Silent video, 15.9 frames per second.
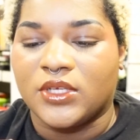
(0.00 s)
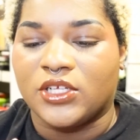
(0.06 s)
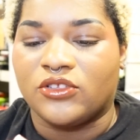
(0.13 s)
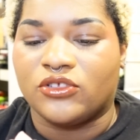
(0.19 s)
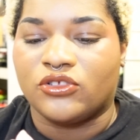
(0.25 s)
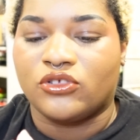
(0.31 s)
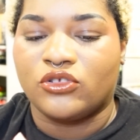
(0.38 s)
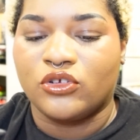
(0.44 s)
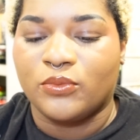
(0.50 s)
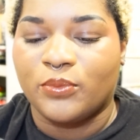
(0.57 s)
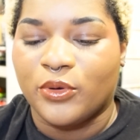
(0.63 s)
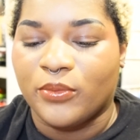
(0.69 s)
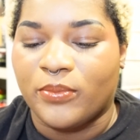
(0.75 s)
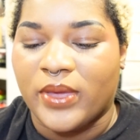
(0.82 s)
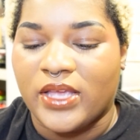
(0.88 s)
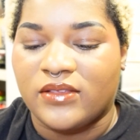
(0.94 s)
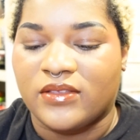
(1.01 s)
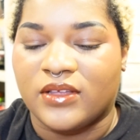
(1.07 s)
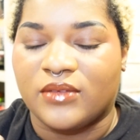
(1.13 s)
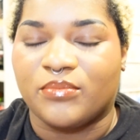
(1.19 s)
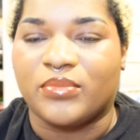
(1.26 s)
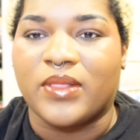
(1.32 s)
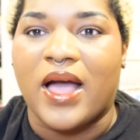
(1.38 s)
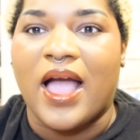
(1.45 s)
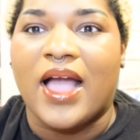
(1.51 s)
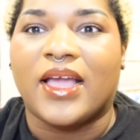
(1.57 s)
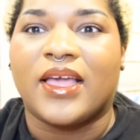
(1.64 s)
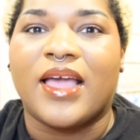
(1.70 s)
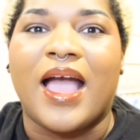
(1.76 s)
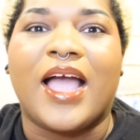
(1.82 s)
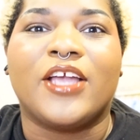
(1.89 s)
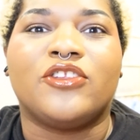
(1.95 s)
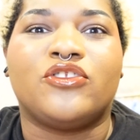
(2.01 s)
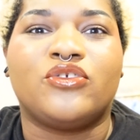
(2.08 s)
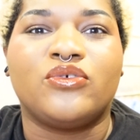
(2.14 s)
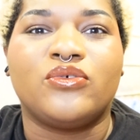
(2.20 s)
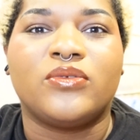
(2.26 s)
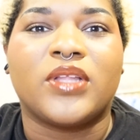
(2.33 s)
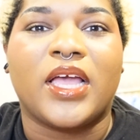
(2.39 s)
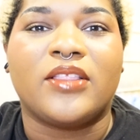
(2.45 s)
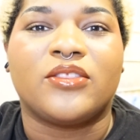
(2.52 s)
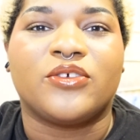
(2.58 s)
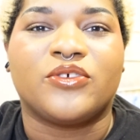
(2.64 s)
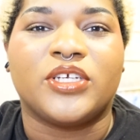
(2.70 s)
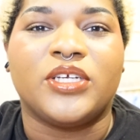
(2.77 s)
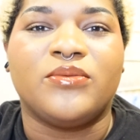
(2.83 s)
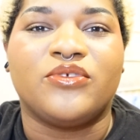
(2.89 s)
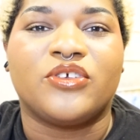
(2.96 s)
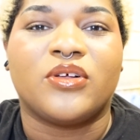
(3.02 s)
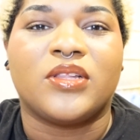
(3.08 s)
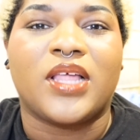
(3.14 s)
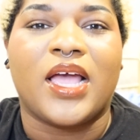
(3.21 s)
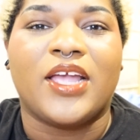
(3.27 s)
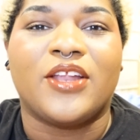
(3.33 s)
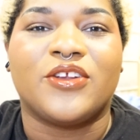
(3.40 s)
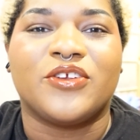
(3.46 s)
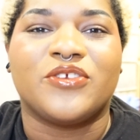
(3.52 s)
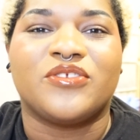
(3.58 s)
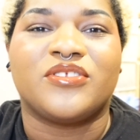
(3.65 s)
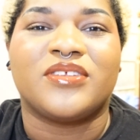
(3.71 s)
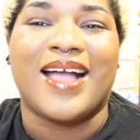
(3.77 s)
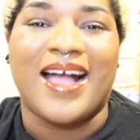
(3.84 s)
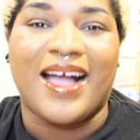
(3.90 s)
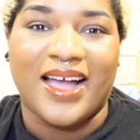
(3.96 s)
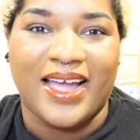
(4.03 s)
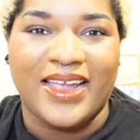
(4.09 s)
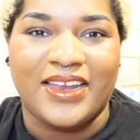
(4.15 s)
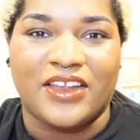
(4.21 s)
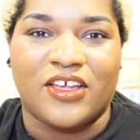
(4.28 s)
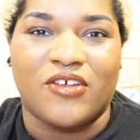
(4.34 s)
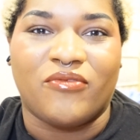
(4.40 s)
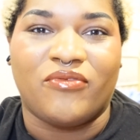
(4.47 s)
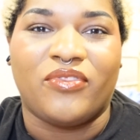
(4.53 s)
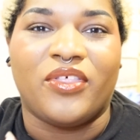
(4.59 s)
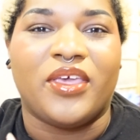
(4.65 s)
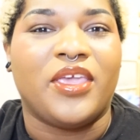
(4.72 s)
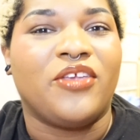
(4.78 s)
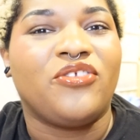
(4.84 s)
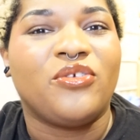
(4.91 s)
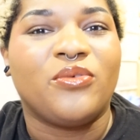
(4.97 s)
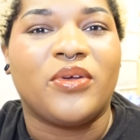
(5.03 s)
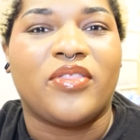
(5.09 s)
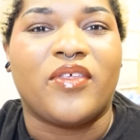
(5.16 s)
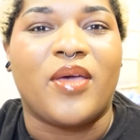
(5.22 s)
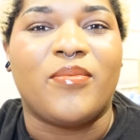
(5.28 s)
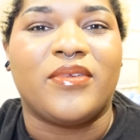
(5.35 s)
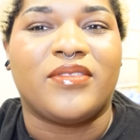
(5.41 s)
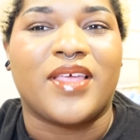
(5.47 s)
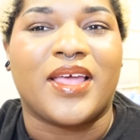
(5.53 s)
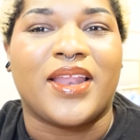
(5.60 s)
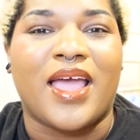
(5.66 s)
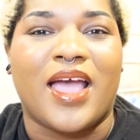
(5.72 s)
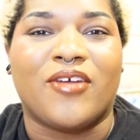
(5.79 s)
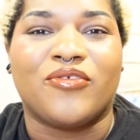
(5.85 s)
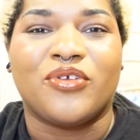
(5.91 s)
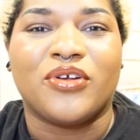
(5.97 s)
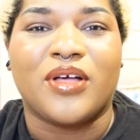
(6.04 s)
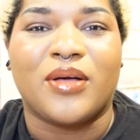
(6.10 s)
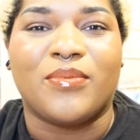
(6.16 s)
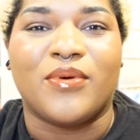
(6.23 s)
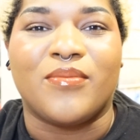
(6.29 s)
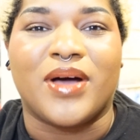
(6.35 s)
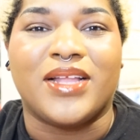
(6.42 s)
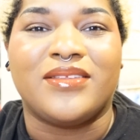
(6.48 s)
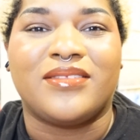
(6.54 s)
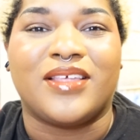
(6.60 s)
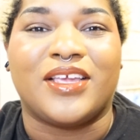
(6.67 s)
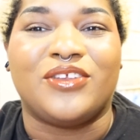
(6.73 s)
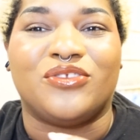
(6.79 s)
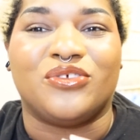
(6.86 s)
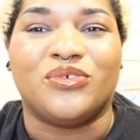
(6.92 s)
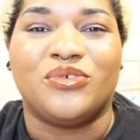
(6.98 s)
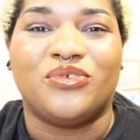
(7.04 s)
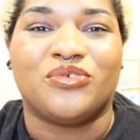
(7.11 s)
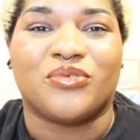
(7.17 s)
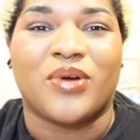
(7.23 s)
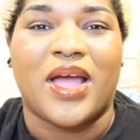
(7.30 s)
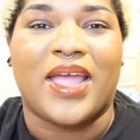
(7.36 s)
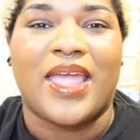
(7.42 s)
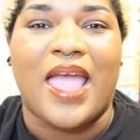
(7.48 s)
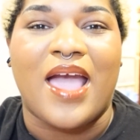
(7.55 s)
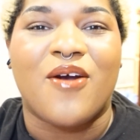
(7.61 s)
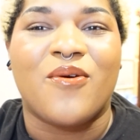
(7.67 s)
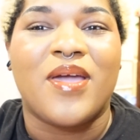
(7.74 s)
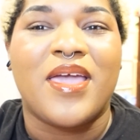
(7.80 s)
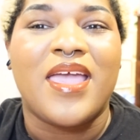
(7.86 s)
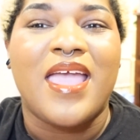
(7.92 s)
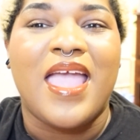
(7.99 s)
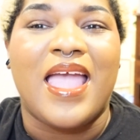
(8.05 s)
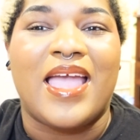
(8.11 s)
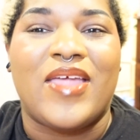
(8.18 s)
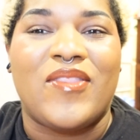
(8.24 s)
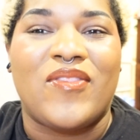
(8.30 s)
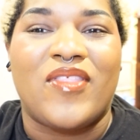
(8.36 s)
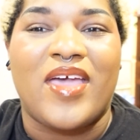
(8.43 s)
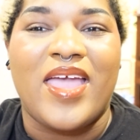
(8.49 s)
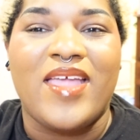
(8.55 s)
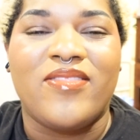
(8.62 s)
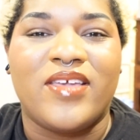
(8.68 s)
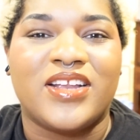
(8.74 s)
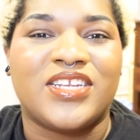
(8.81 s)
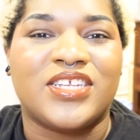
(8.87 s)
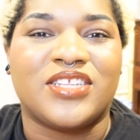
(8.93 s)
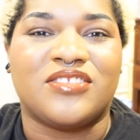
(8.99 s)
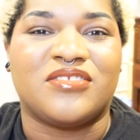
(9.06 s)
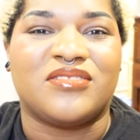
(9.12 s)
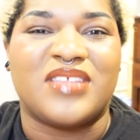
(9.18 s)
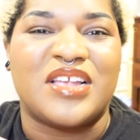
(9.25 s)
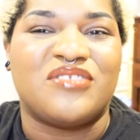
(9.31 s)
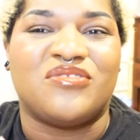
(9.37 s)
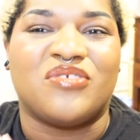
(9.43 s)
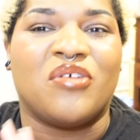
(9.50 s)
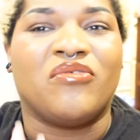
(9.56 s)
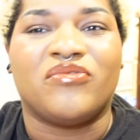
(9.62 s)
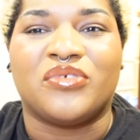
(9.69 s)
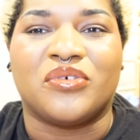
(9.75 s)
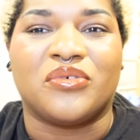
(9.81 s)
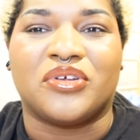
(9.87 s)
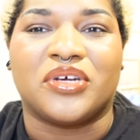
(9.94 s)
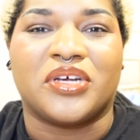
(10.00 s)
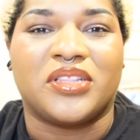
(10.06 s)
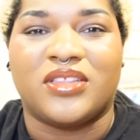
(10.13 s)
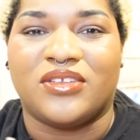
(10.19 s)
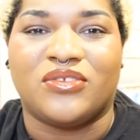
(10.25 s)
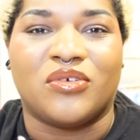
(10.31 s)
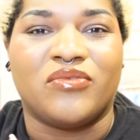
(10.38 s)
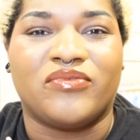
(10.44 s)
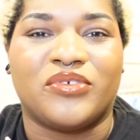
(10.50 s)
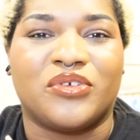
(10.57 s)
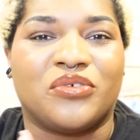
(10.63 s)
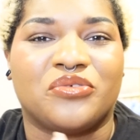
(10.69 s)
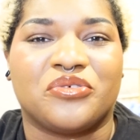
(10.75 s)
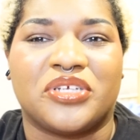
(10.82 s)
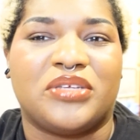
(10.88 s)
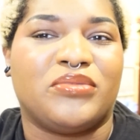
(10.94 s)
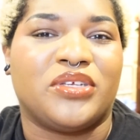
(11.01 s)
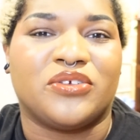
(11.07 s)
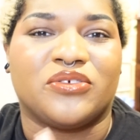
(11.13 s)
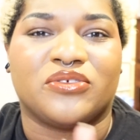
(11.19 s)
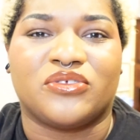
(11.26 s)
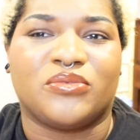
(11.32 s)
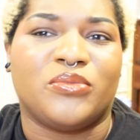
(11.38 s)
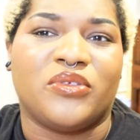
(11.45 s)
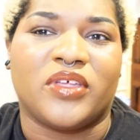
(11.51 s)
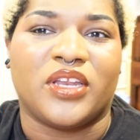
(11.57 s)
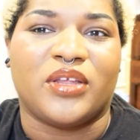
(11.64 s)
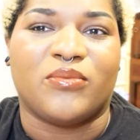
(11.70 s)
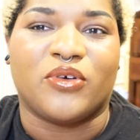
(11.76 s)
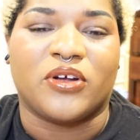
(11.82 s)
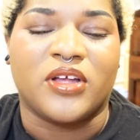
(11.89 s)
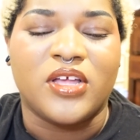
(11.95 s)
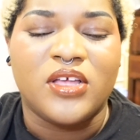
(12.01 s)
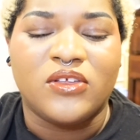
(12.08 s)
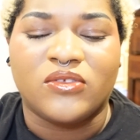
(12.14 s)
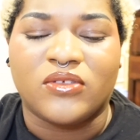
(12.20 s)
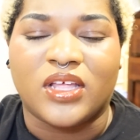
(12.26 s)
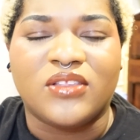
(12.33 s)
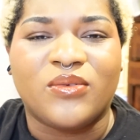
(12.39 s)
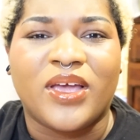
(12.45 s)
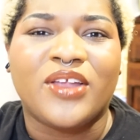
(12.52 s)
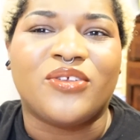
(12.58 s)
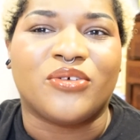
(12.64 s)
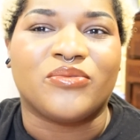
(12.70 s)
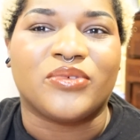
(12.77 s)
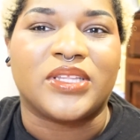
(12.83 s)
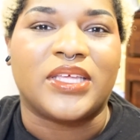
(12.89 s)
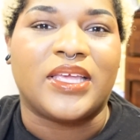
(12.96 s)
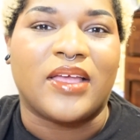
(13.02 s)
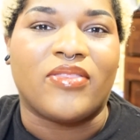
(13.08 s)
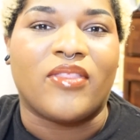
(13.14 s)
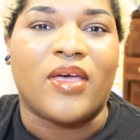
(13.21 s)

It's a super basic black. I do like the cream gel liners, kind of. The issue with them is that after a couple months they do dry out, and then they don't feel good. They don't feel creamy or smooth anymore. So that's why I don't really get